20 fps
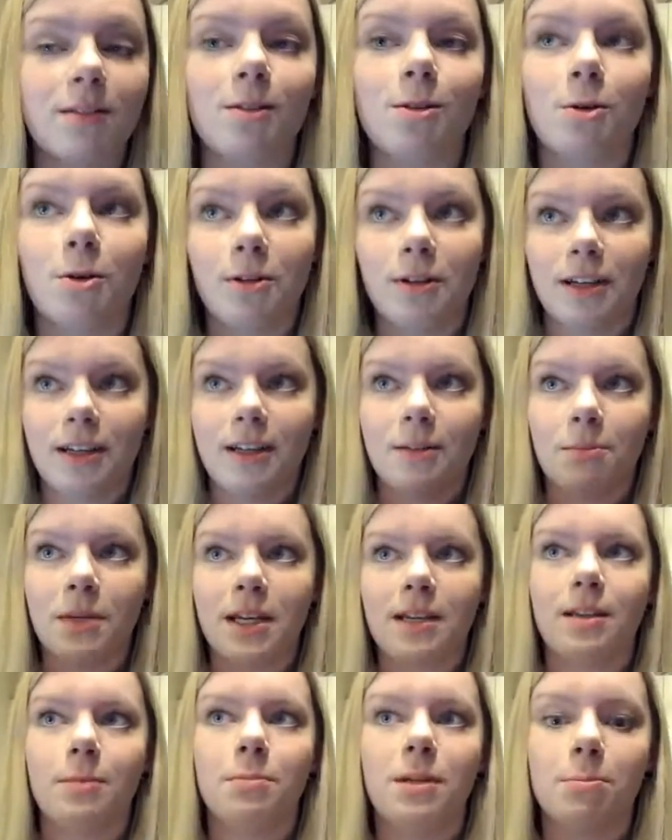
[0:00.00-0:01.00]
the learning and
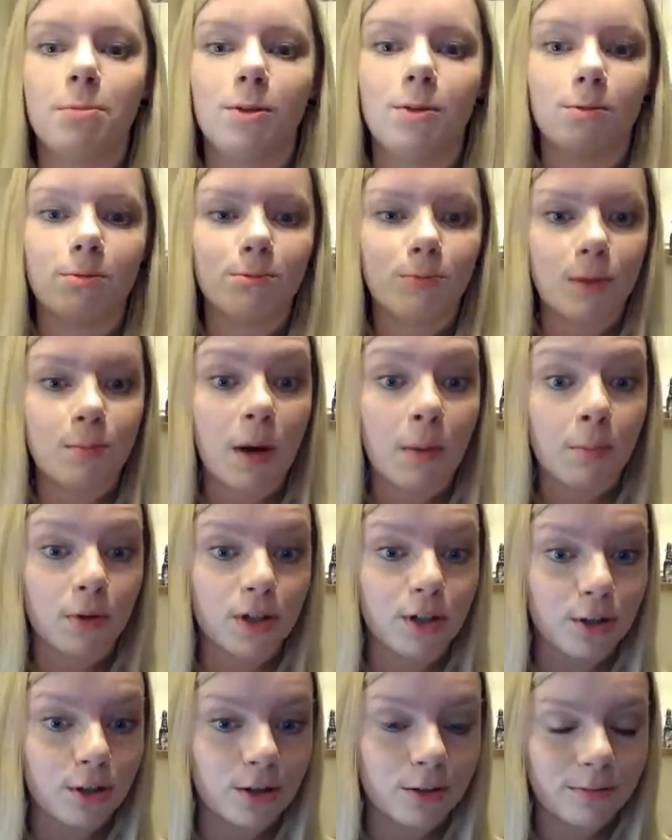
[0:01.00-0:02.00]
making people remember
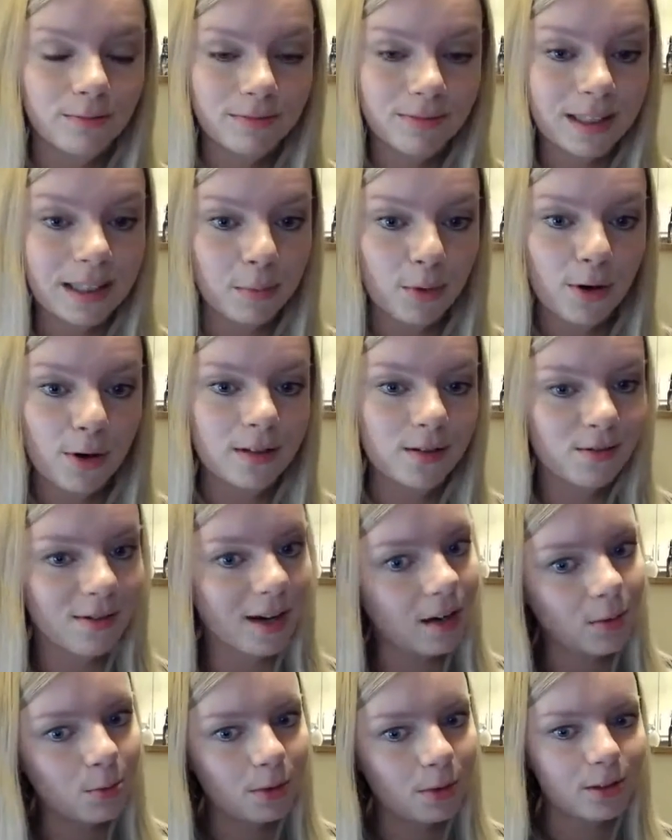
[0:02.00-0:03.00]
your key points,
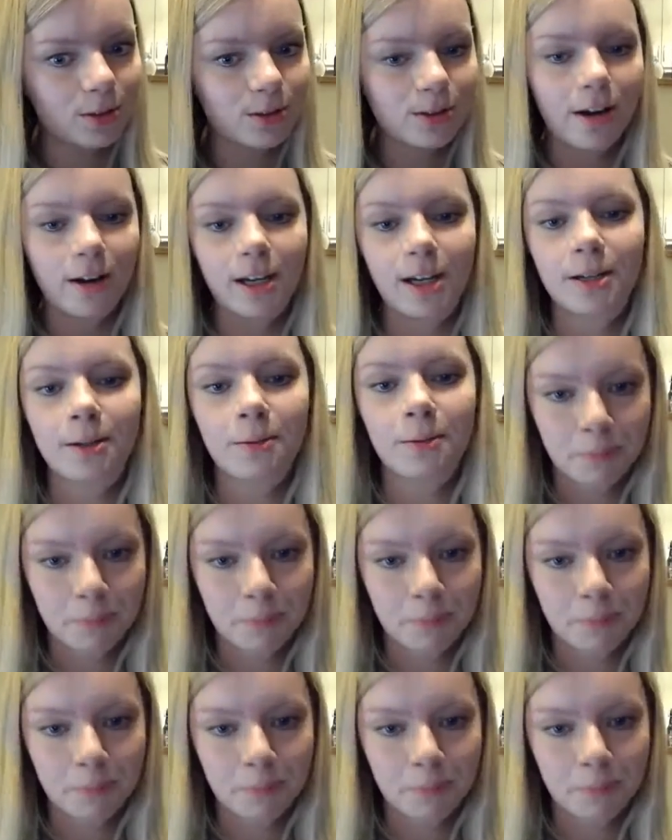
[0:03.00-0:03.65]
right, when you're talking?